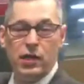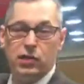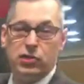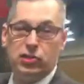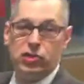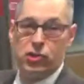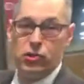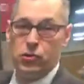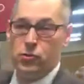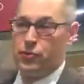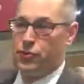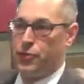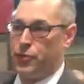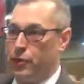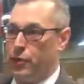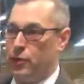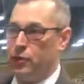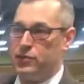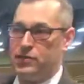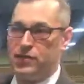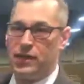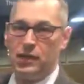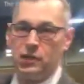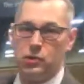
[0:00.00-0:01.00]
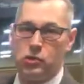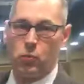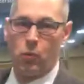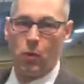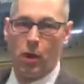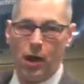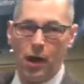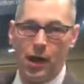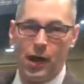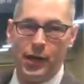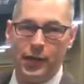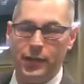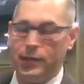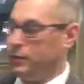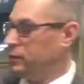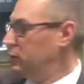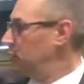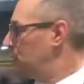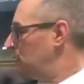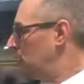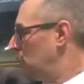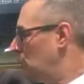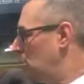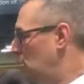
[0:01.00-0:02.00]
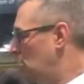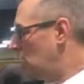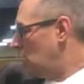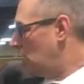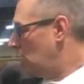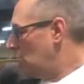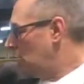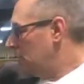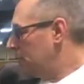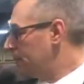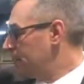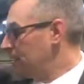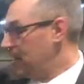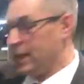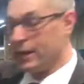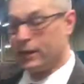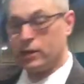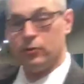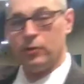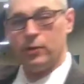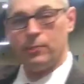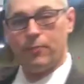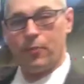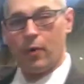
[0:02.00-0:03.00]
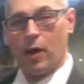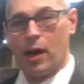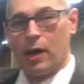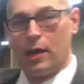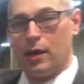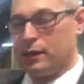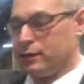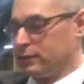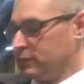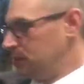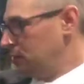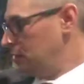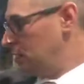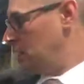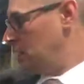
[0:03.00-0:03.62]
2/3 inch wide hickory product